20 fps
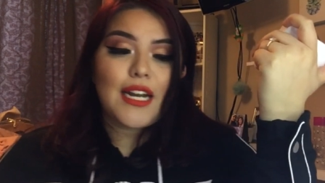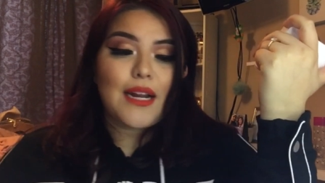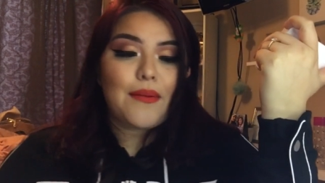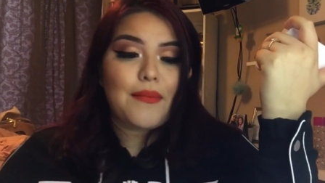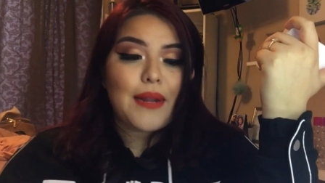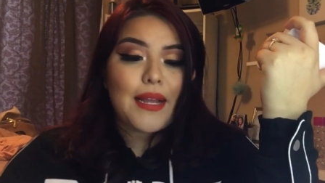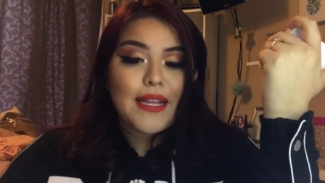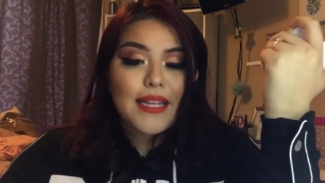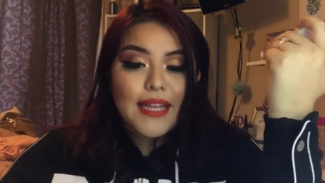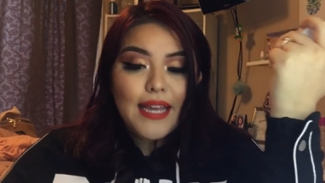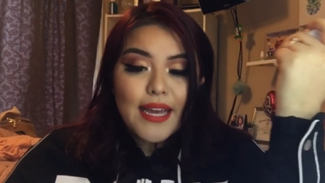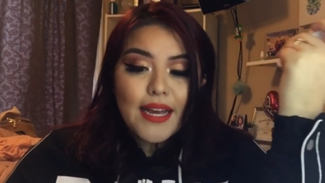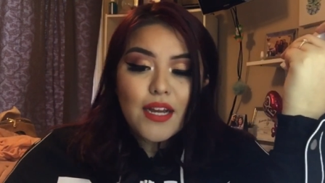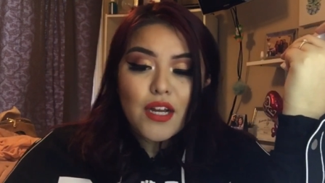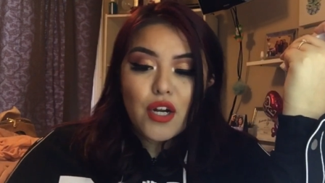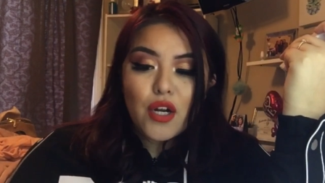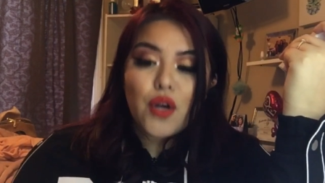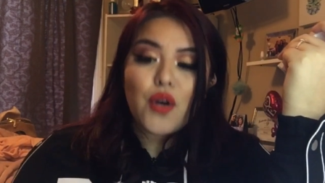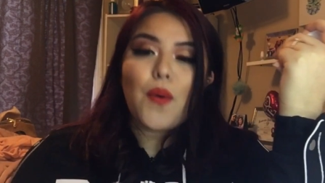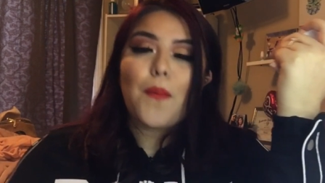And I'm like, yeah,
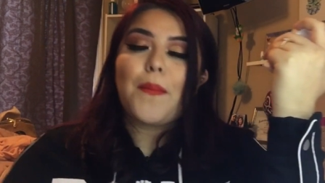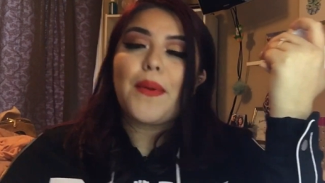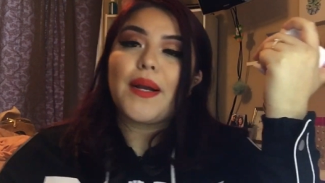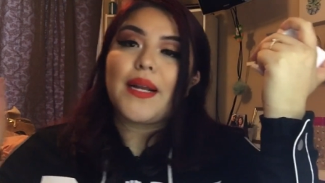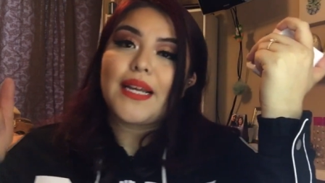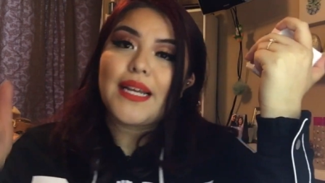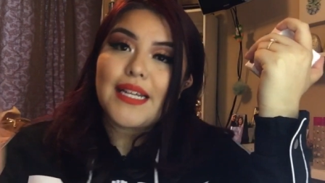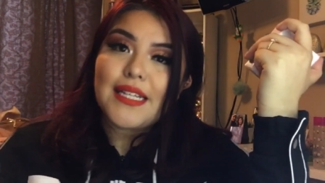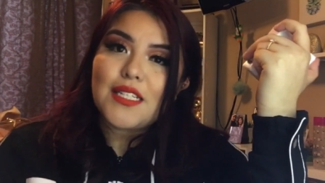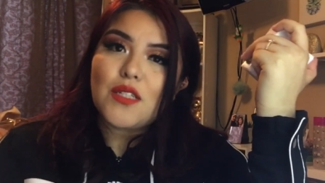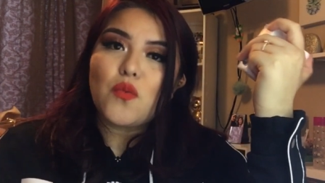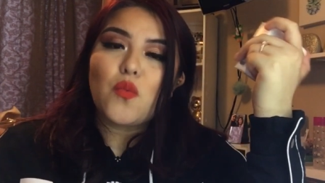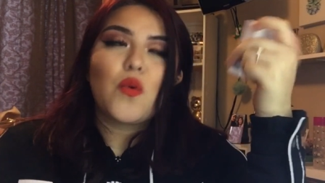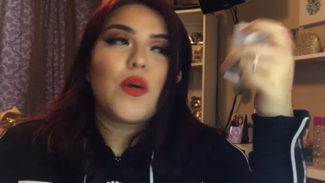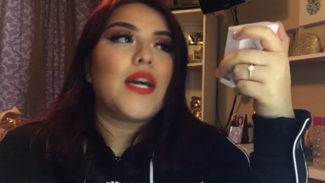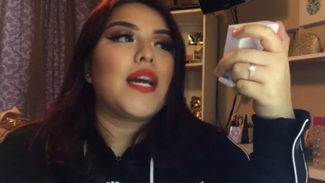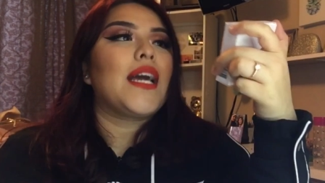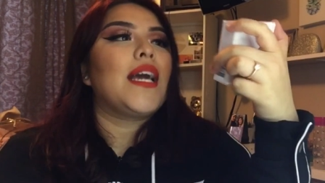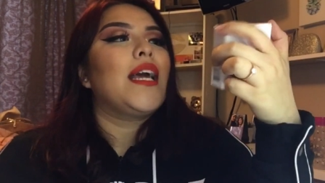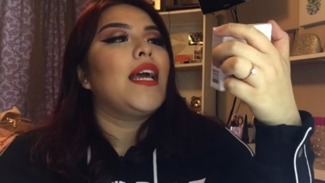girl, but guess
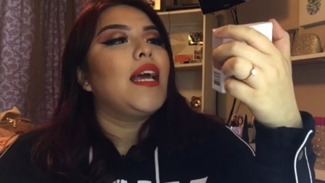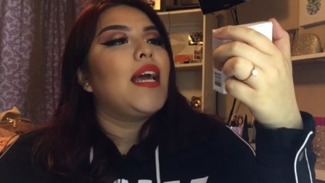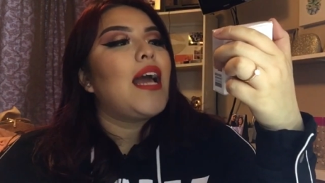what?